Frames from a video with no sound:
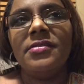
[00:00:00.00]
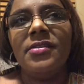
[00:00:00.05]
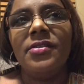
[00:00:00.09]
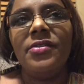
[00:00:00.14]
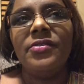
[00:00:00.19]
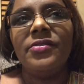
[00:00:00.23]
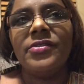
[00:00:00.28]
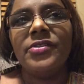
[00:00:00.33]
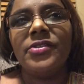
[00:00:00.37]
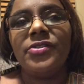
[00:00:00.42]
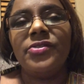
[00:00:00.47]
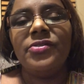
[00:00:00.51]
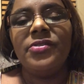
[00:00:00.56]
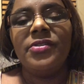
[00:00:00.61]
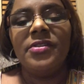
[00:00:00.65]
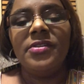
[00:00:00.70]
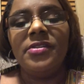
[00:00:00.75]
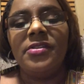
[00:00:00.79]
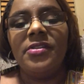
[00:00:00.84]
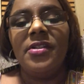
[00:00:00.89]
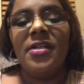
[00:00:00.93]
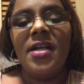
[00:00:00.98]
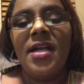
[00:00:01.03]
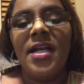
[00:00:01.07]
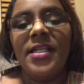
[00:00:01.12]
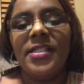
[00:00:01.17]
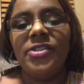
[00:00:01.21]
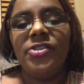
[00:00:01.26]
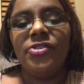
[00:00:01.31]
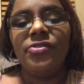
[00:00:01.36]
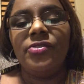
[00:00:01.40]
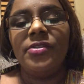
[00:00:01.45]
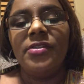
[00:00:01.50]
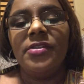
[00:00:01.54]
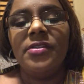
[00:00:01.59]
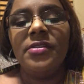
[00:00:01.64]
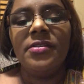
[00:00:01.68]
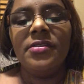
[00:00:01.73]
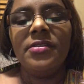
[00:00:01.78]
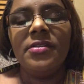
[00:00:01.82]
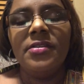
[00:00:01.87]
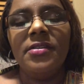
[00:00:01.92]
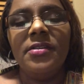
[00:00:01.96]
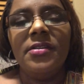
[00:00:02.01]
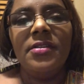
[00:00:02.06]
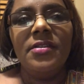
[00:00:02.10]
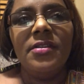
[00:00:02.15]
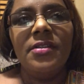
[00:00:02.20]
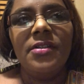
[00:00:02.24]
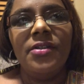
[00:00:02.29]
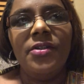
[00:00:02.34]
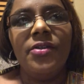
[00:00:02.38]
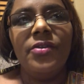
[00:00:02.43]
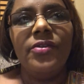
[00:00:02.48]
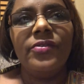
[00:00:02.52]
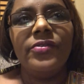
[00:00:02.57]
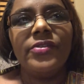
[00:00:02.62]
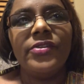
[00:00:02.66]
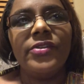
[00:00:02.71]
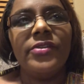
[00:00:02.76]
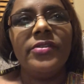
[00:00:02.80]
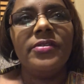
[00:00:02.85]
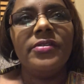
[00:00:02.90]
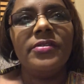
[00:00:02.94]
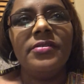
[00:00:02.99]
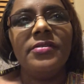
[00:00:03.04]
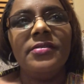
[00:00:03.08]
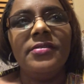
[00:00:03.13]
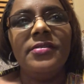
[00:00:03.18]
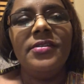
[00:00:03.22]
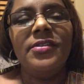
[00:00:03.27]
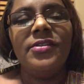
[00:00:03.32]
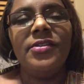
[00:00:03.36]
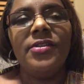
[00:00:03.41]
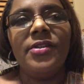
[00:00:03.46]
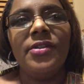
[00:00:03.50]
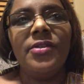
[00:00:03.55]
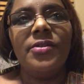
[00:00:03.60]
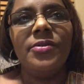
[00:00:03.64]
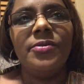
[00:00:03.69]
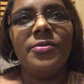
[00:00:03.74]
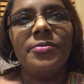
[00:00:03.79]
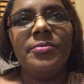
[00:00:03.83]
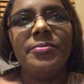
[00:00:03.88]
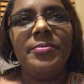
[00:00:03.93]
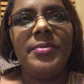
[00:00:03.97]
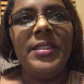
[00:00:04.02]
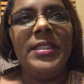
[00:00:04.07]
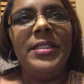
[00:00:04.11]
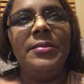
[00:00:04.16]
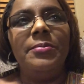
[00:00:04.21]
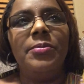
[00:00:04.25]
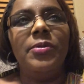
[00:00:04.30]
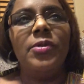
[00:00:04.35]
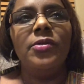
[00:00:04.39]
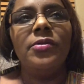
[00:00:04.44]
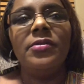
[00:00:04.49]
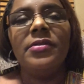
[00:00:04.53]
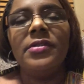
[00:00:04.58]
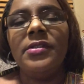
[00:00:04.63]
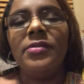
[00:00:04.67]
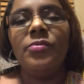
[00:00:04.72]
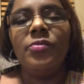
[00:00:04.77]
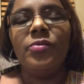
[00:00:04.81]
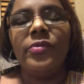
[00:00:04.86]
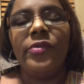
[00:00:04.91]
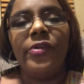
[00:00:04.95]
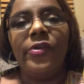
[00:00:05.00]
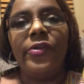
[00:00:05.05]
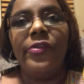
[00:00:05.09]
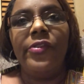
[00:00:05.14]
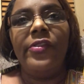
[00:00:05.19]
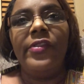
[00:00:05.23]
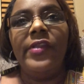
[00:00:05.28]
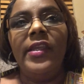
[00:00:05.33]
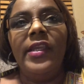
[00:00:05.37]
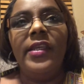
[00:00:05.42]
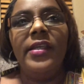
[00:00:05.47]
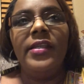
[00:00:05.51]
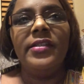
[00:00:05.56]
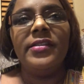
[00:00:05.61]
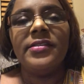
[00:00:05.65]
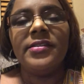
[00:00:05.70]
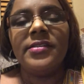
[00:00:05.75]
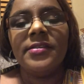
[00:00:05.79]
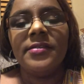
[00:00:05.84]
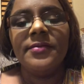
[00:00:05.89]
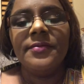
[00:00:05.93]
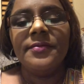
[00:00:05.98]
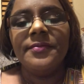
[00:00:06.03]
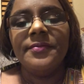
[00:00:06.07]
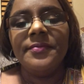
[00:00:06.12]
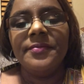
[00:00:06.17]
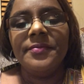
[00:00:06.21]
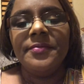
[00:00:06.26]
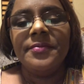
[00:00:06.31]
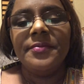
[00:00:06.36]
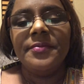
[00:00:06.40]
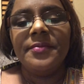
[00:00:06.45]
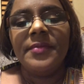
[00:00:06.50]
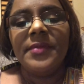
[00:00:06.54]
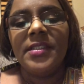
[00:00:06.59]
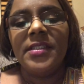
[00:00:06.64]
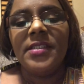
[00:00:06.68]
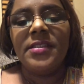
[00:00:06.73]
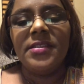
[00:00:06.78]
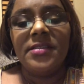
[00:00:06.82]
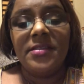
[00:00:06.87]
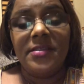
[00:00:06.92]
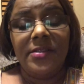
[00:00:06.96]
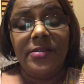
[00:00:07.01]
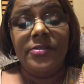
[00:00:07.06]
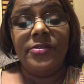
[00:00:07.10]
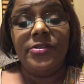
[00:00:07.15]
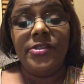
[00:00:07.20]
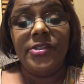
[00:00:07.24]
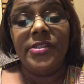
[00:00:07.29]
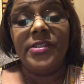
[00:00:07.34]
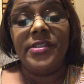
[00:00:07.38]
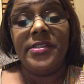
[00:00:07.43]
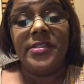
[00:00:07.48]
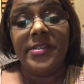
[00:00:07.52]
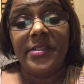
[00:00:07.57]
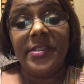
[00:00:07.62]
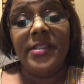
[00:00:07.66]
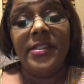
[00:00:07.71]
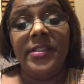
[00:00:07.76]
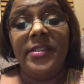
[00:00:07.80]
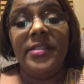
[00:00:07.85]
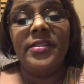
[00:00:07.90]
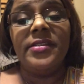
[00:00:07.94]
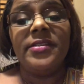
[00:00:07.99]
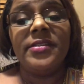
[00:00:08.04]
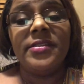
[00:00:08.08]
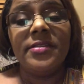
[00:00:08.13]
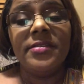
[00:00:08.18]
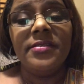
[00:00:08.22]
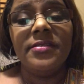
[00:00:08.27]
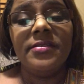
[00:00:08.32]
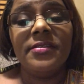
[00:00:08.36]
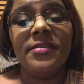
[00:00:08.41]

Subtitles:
overstrung or high strung over, people and their things because they're just things.